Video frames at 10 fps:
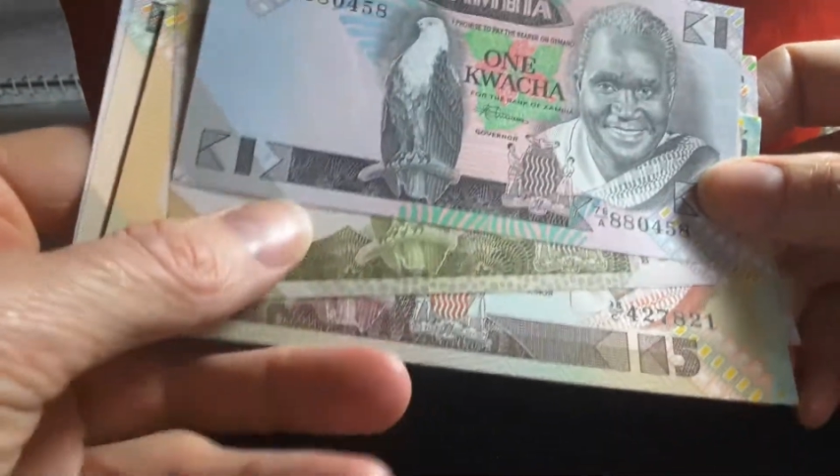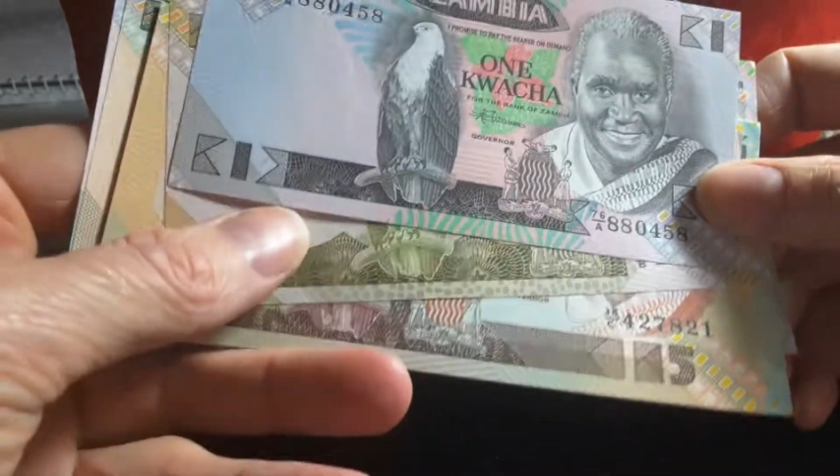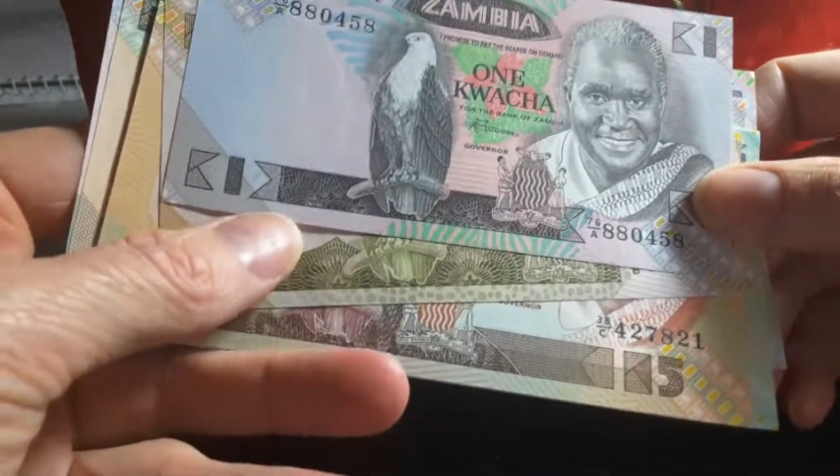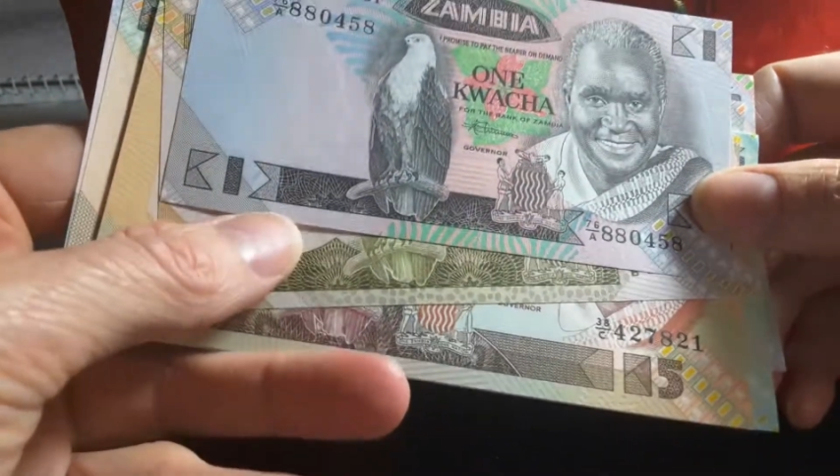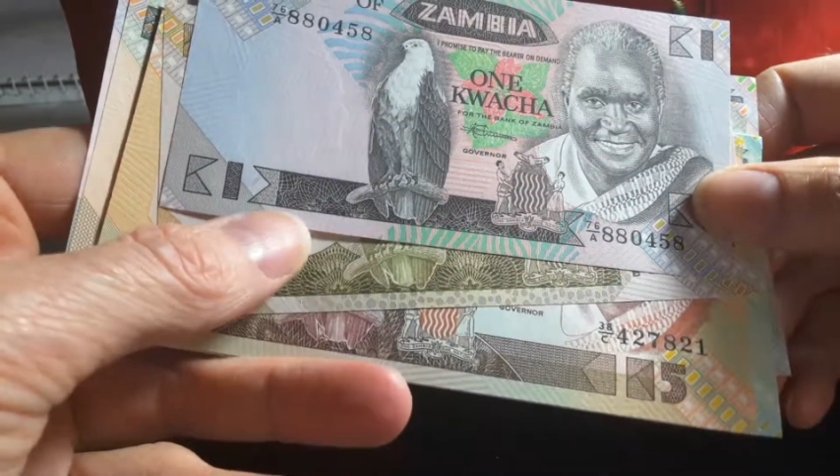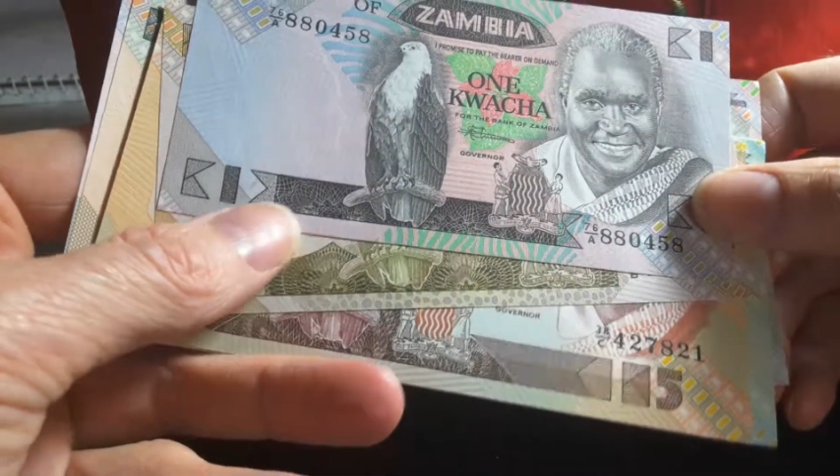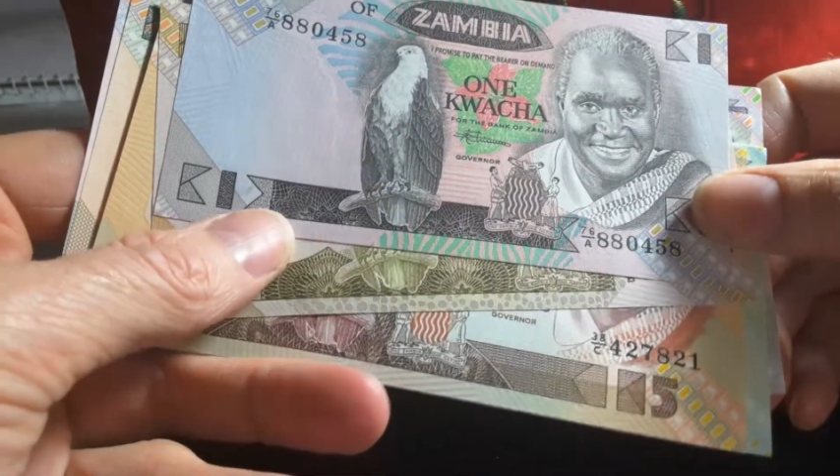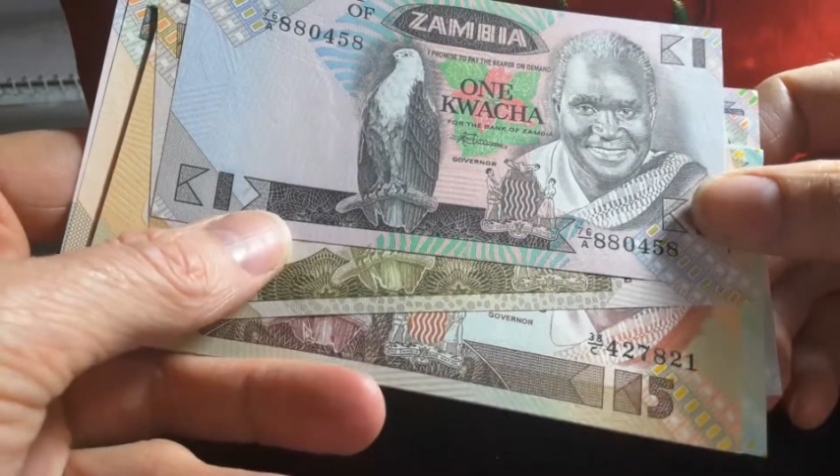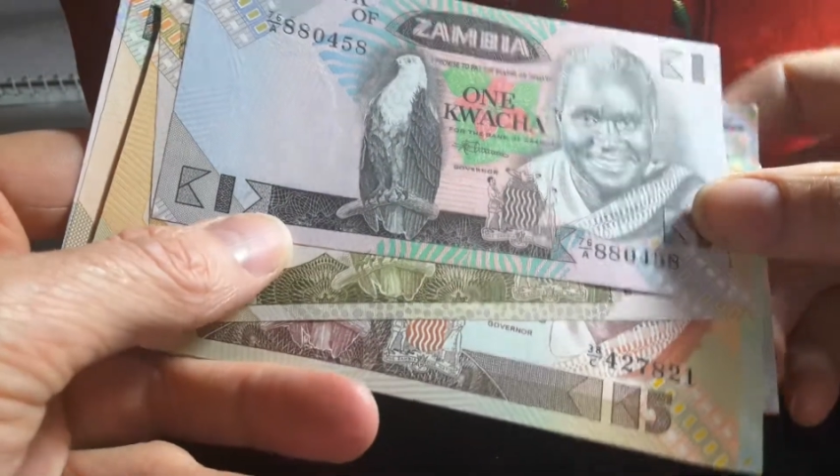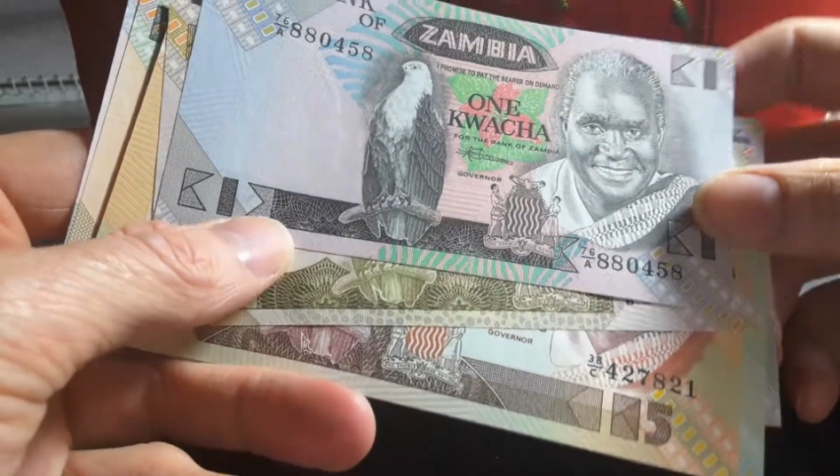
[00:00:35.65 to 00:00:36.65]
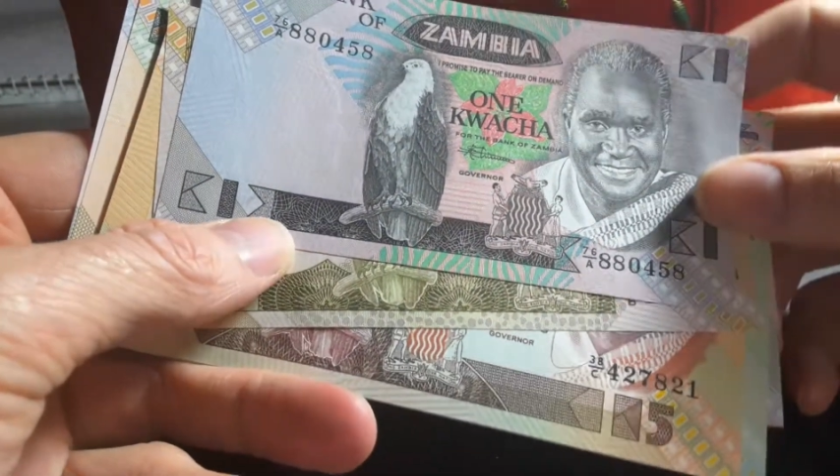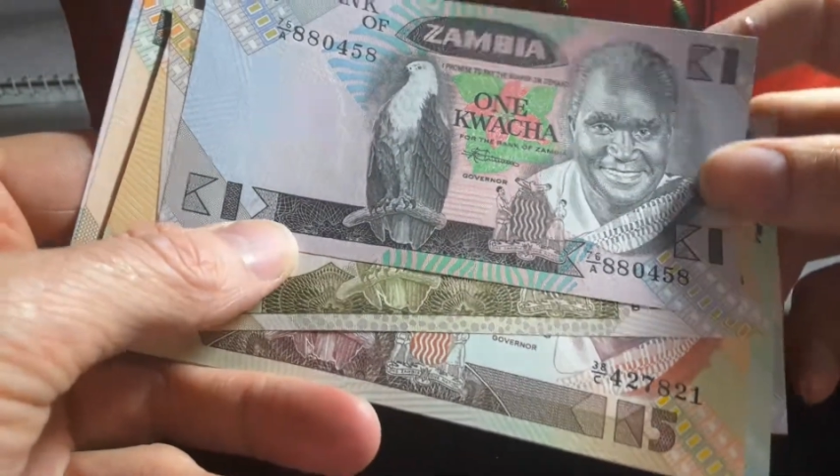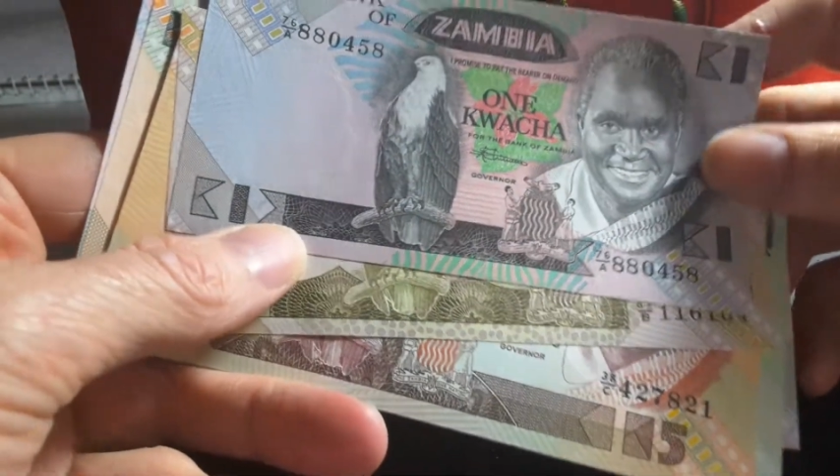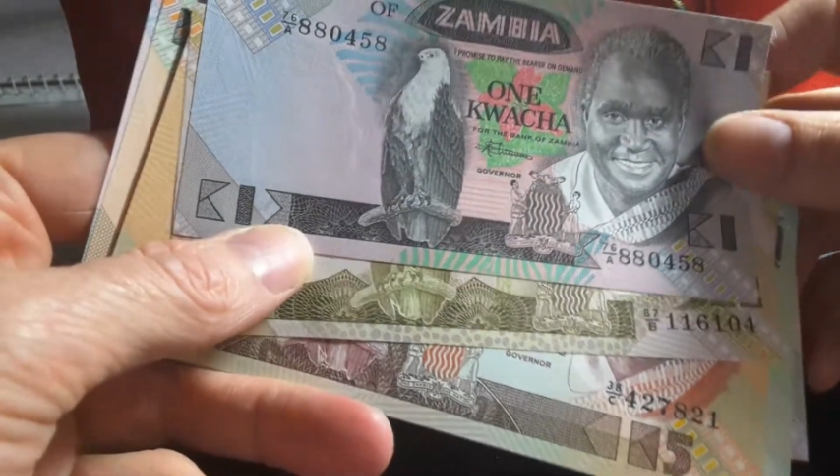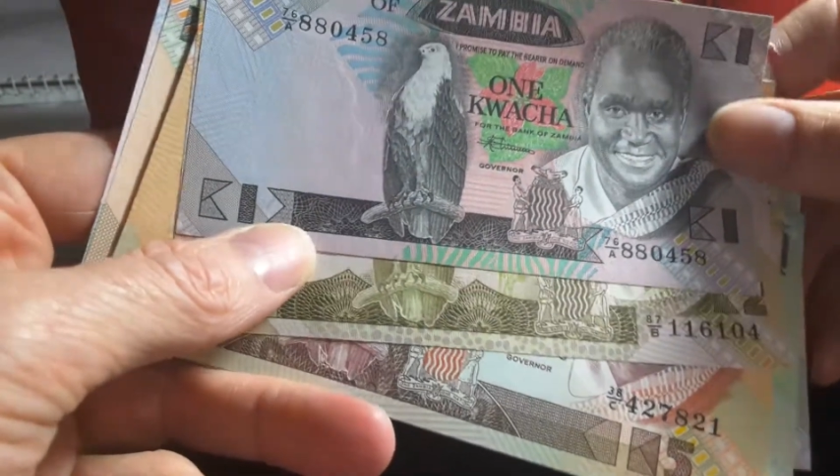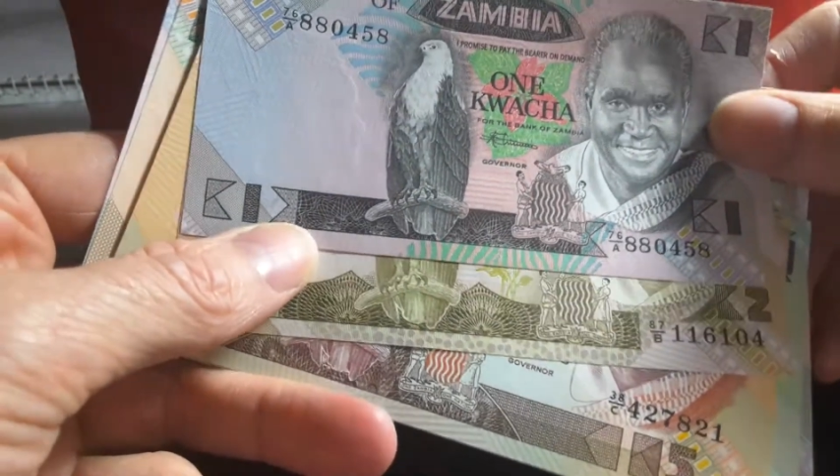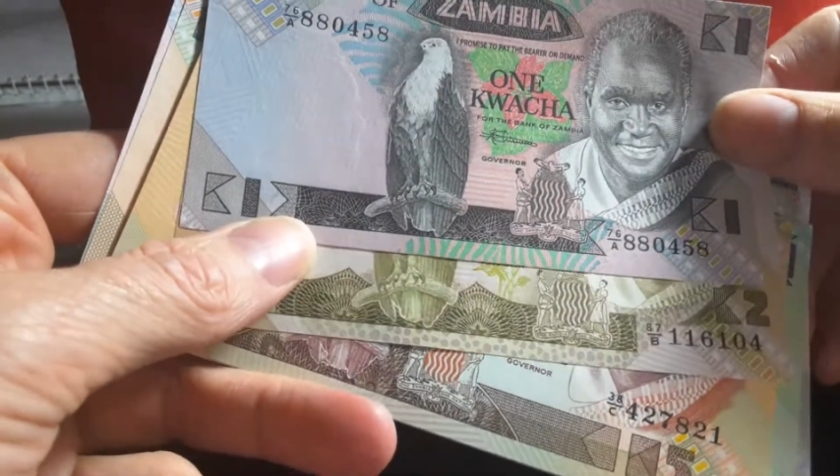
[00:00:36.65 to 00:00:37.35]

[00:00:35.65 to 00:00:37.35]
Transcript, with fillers: all Zambian banknotes is